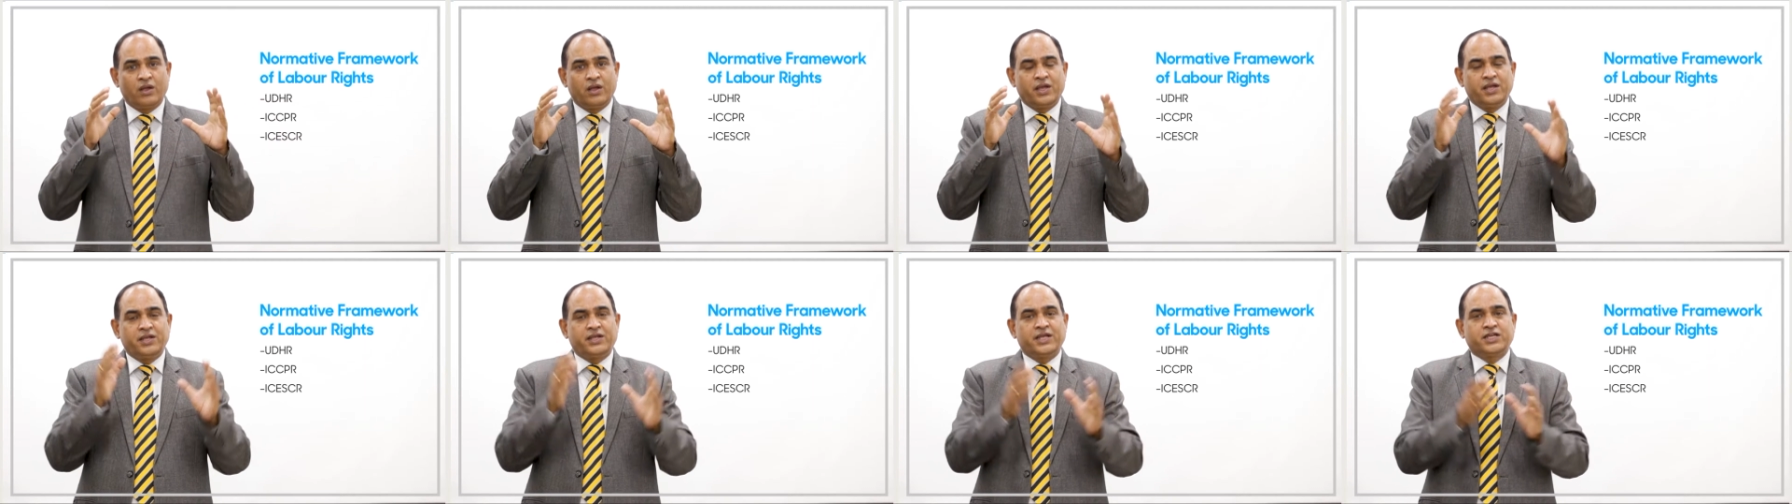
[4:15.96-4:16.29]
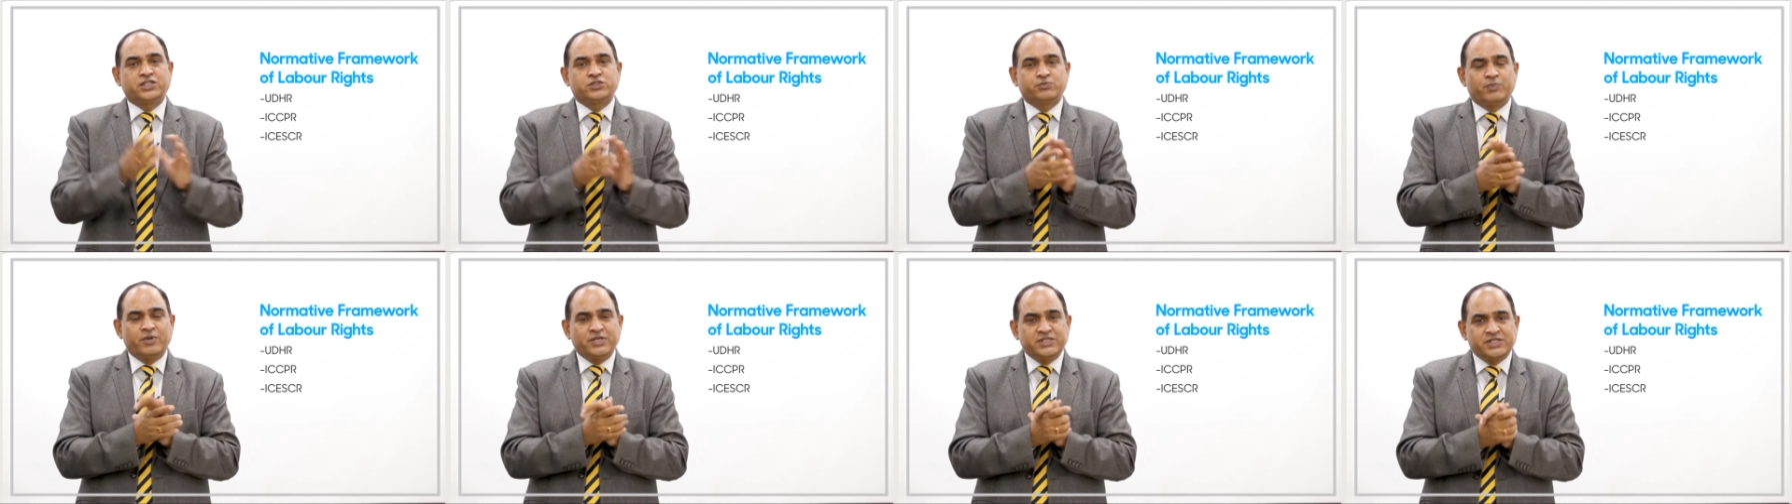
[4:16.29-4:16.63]
it
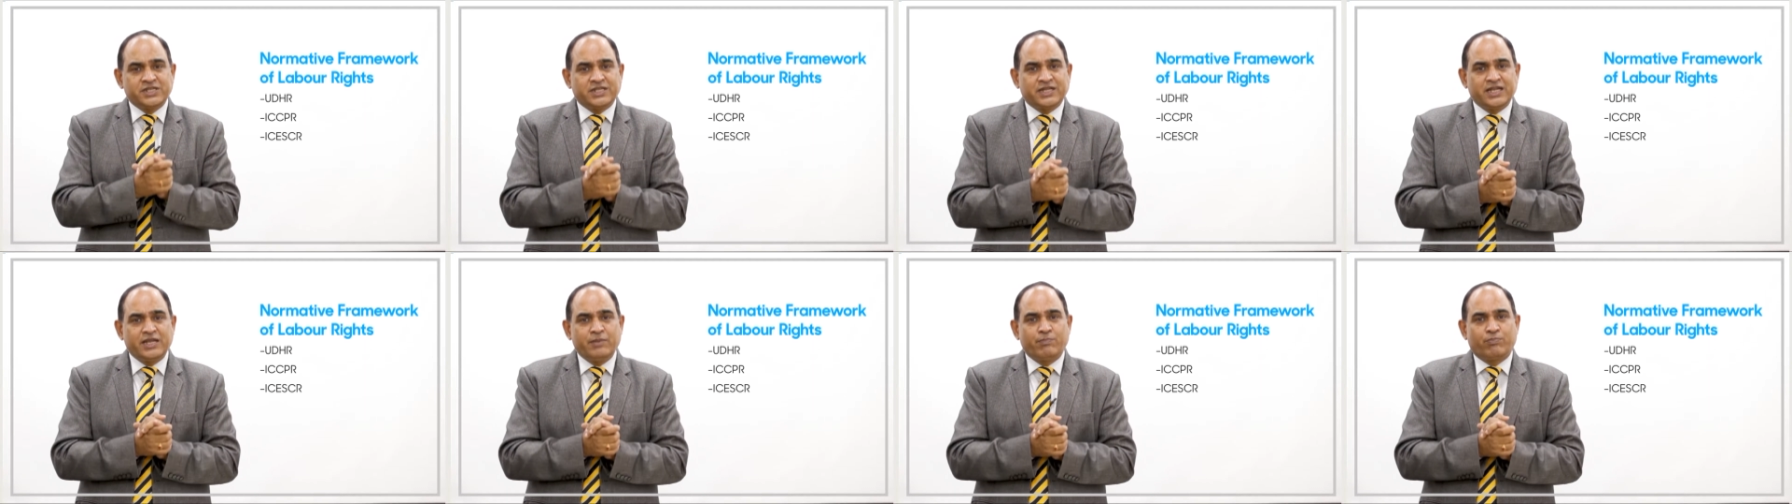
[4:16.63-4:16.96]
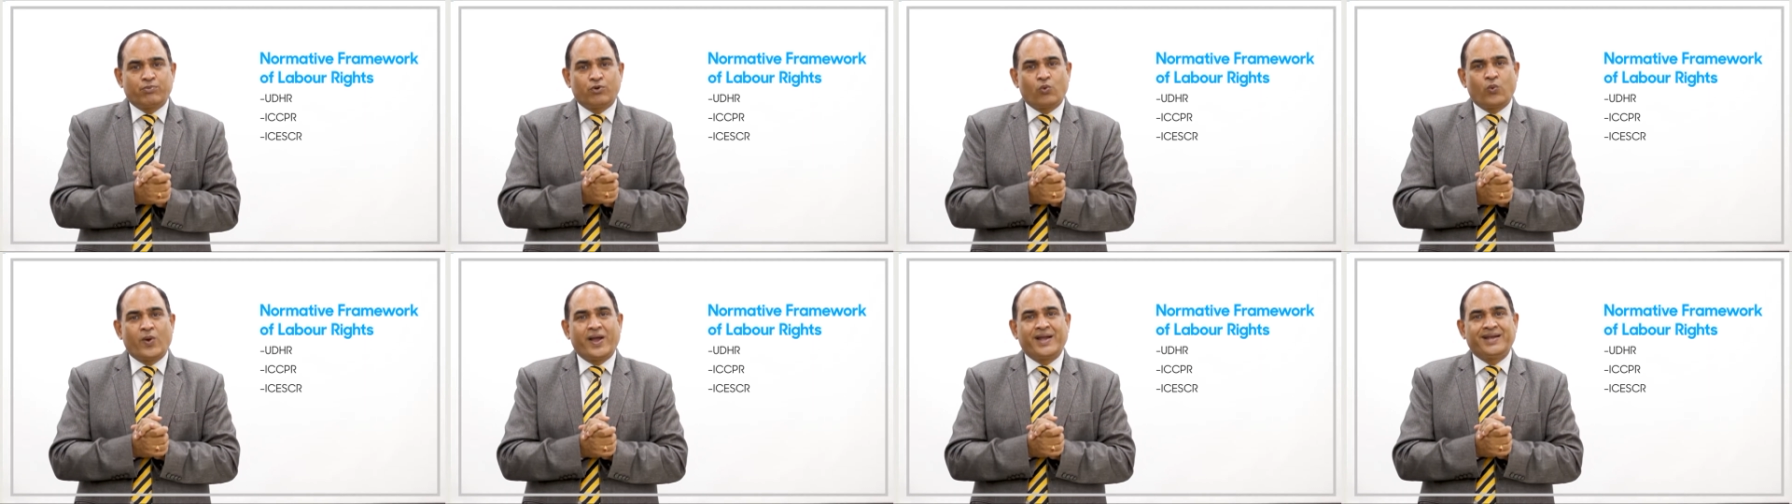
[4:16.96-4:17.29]
explicitly
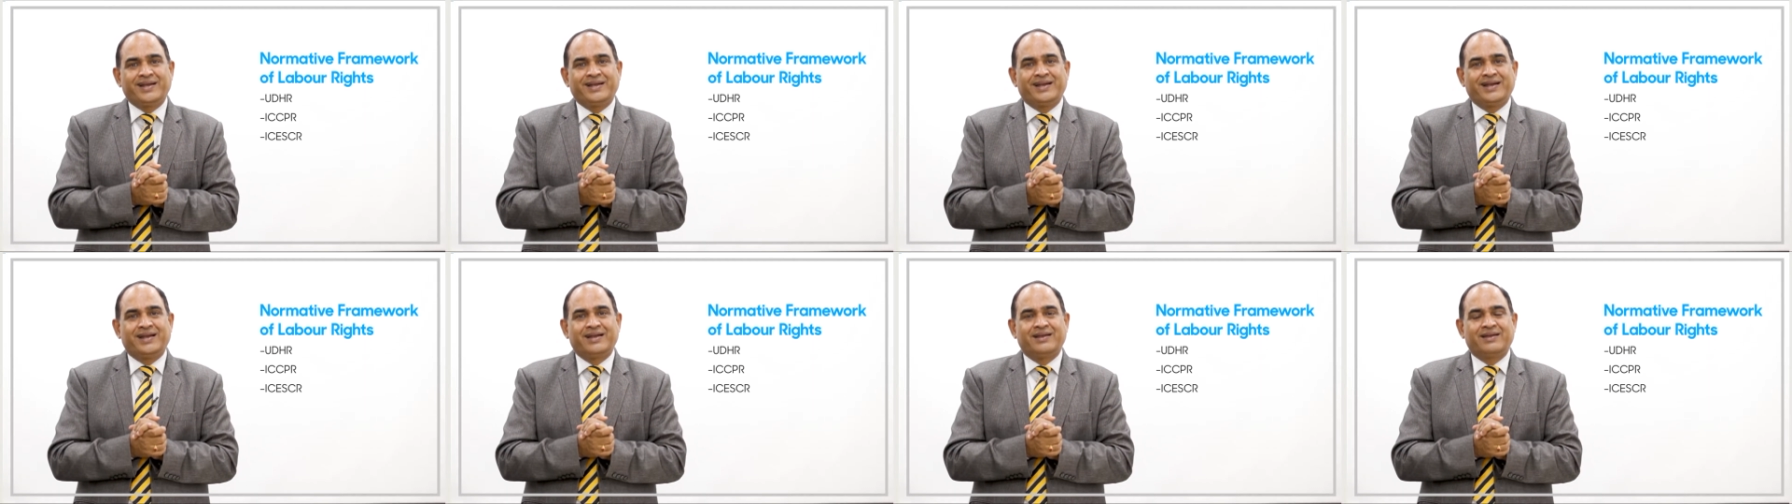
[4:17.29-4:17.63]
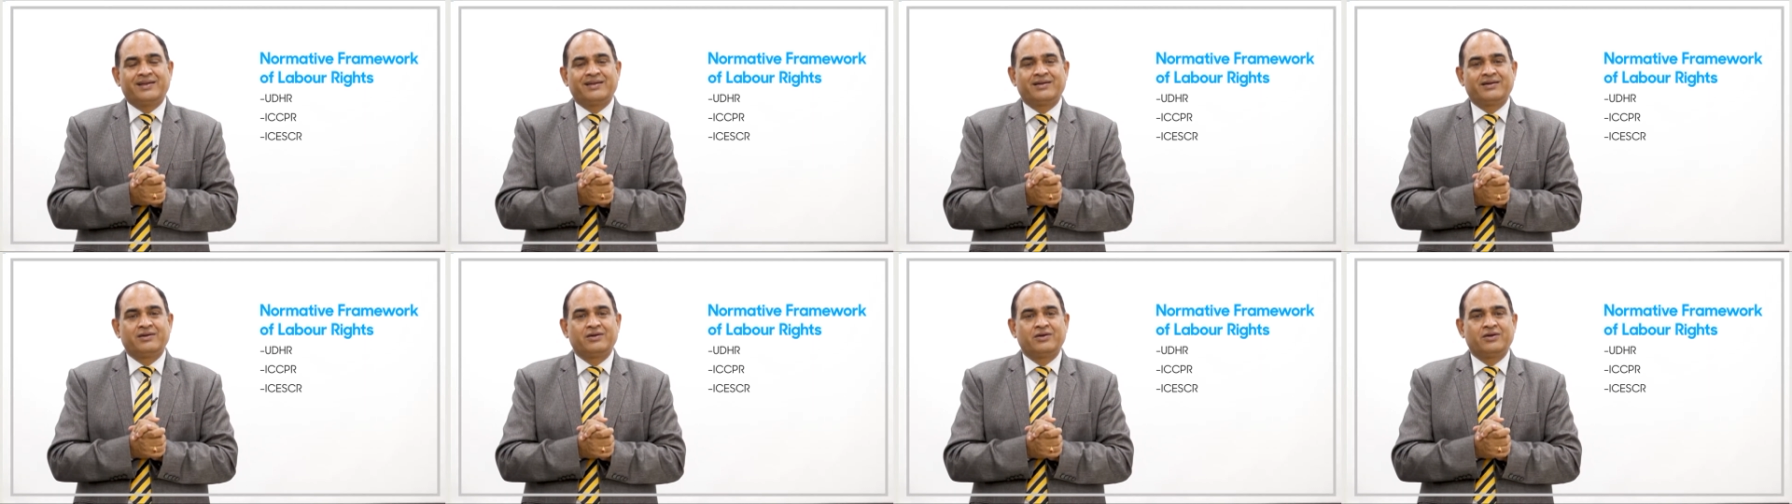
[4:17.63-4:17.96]
provided